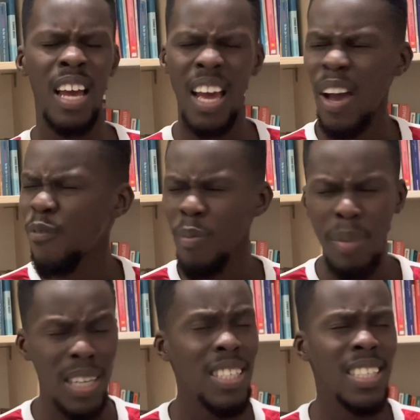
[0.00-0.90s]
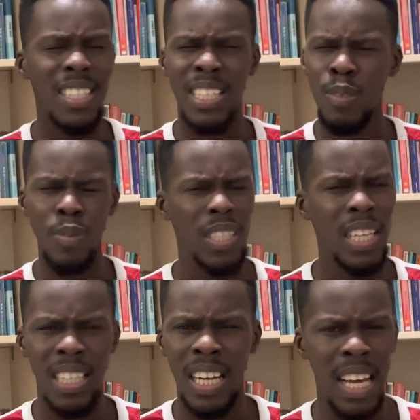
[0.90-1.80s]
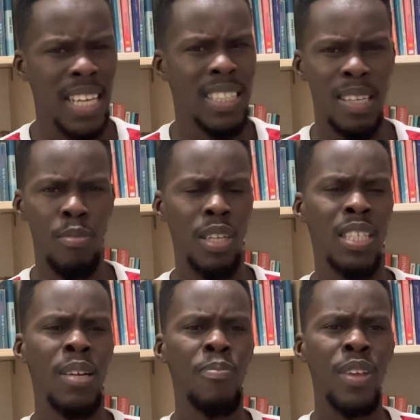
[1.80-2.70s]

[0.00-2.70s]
And for Man City, especially in the last 10 minutes,